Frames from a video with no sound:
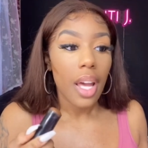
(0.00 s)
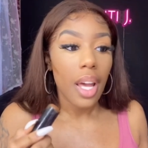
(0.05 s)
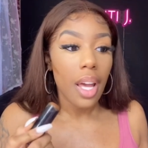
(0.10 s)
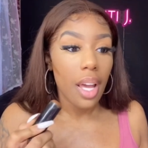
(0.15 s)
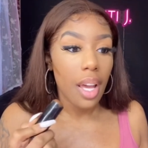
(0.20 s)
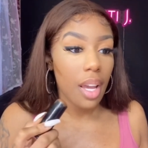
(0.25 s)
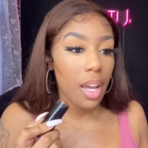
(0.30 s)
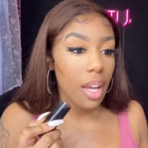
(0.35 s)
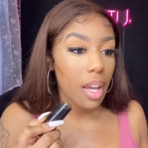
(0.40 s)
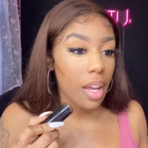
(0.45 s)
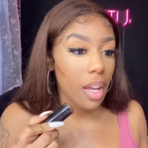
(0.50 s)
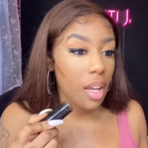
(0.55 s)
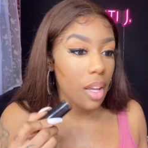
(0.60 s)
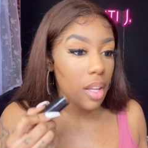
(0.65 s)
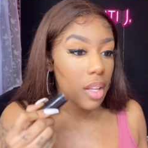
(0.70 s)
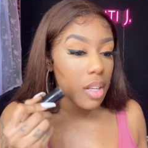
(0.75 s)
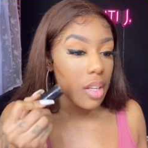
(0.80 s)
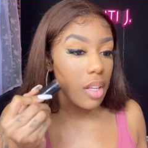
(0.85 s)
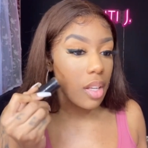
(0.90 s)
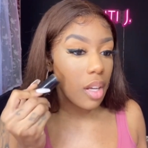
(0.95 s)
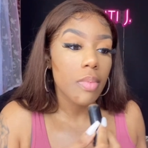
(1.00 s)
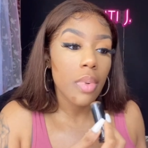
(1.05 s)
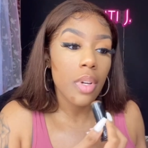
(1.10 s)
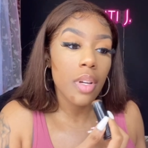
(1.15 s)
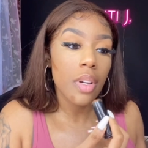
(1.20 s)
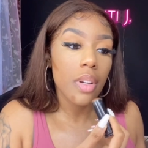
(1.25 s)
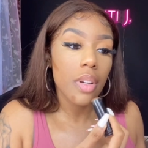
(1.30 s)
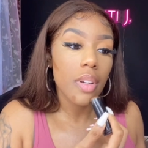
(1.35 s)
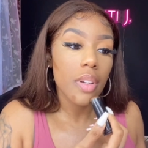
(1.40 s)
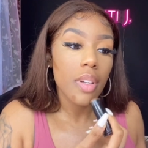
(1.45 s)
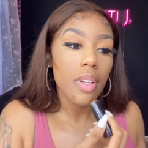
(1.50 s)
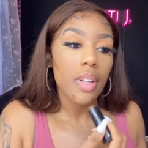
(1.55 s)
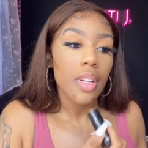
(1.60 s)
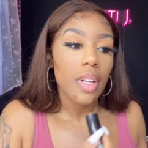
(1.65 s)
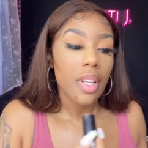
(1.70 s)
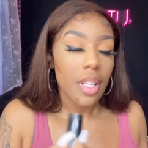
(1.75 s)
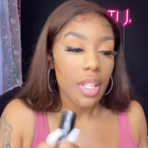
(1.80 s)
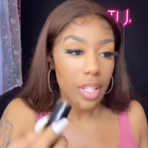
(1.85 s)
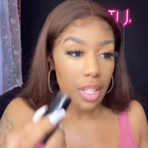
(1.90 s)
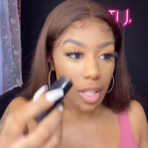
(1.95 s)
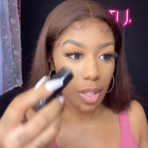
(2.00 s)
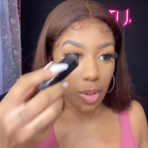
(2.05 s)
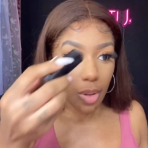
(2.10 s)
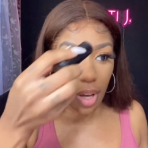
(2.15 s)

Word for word: and then you